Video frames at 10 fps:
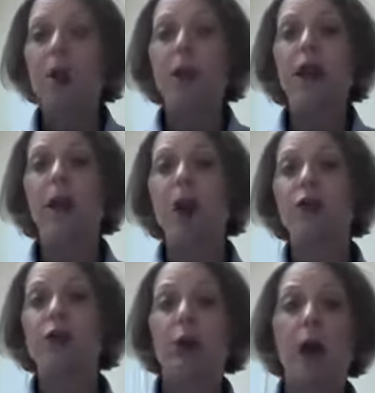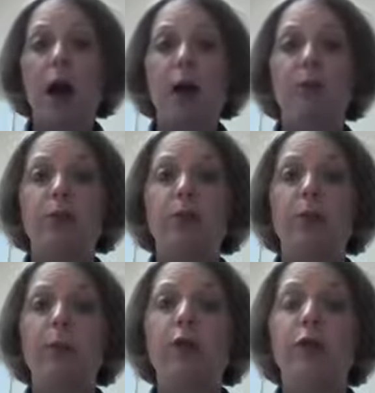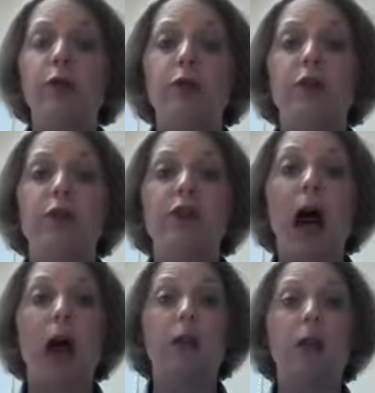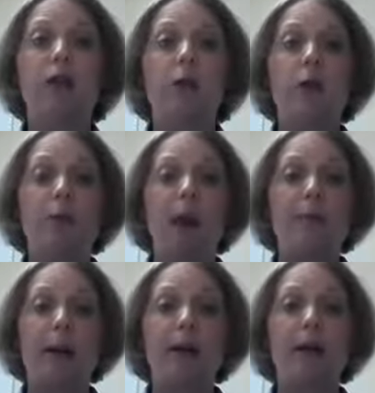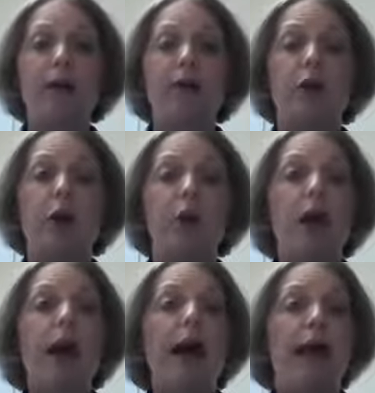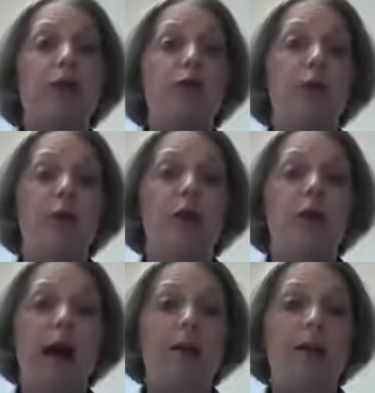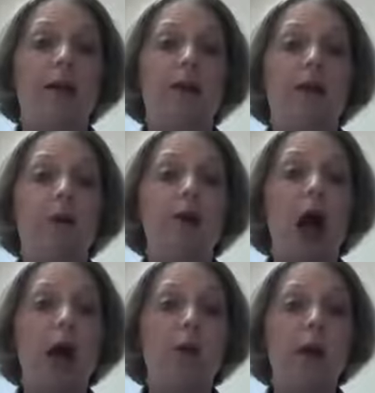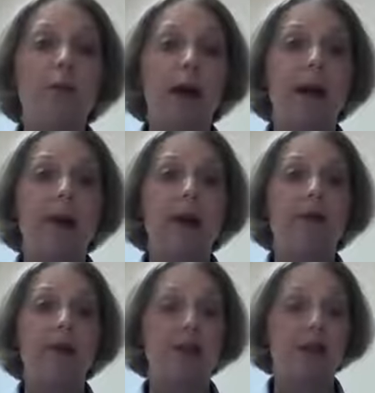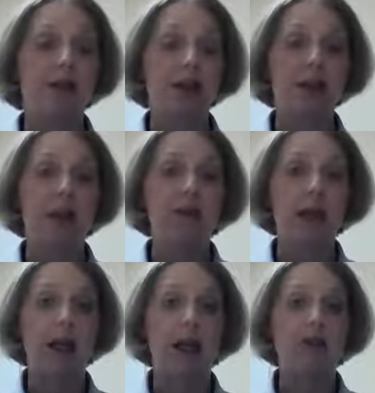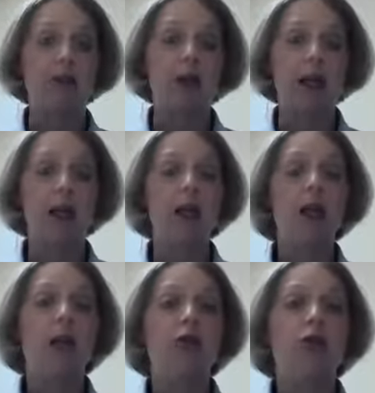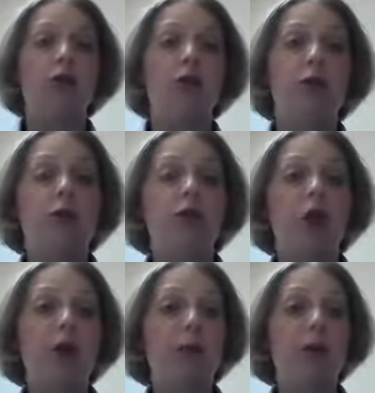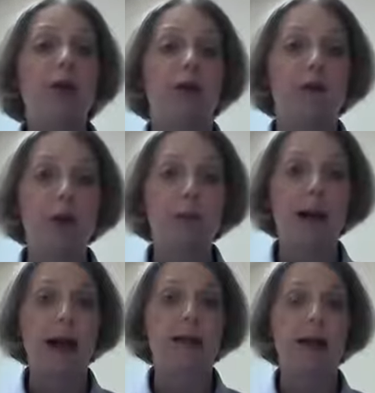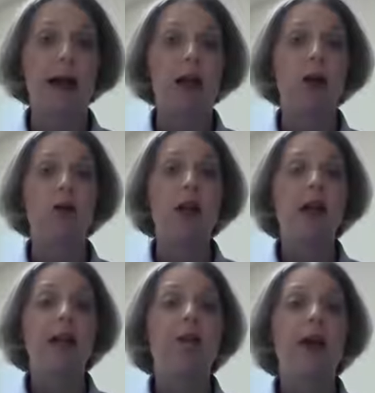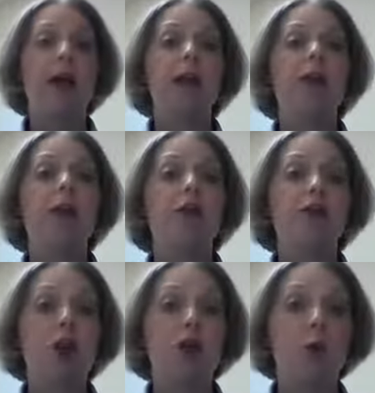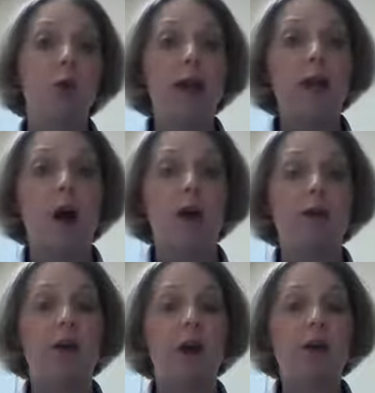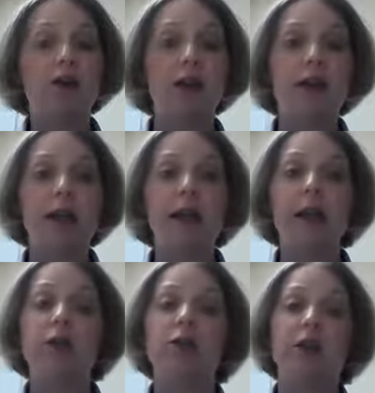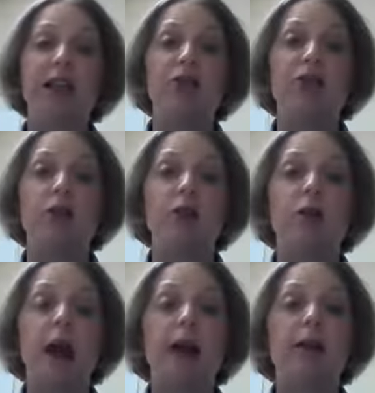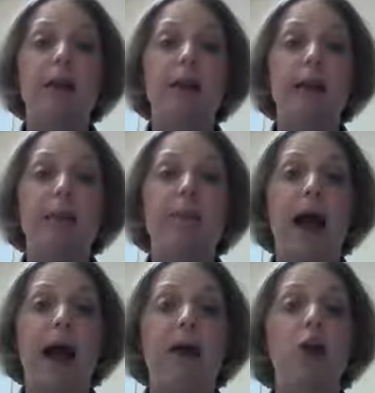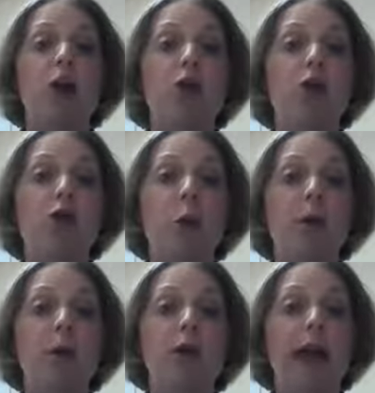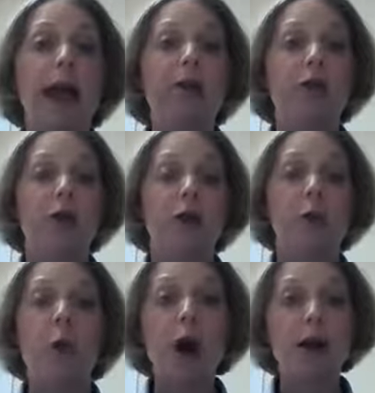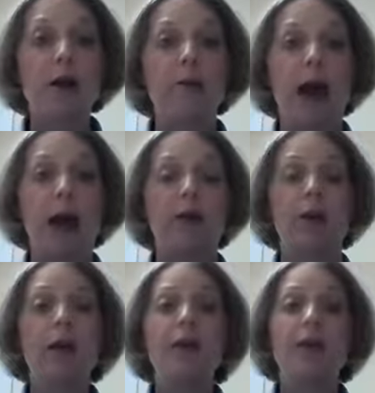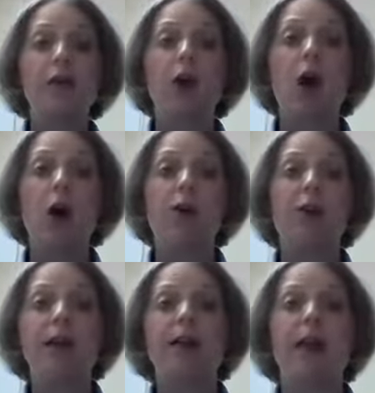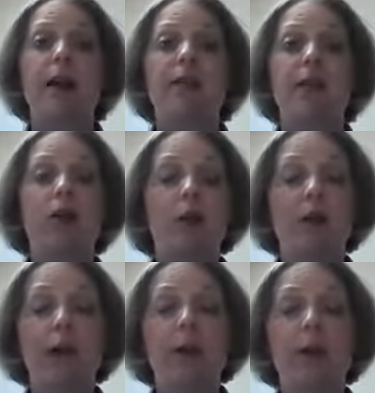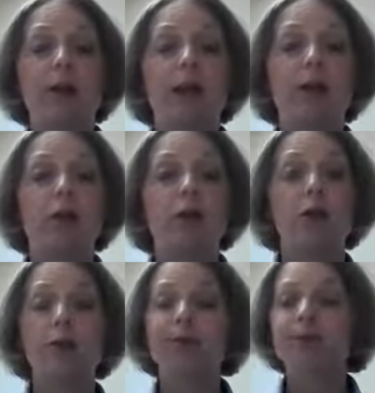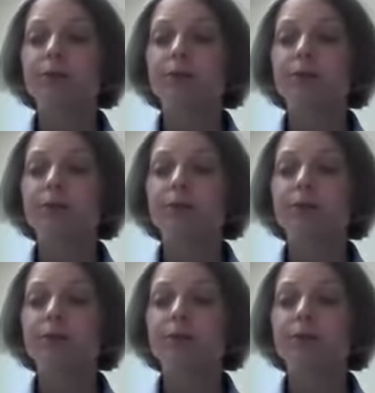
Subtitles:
We can also help to improve your tolerance with weight bearing. So as you're progressing from non-weight bearing, if it's a significant injury, to starting to put your foot back down, then starting to wean off the crutches, and then teaching you how to get back your normal gait or your walking pattern. These are all things that a physical therapist can do.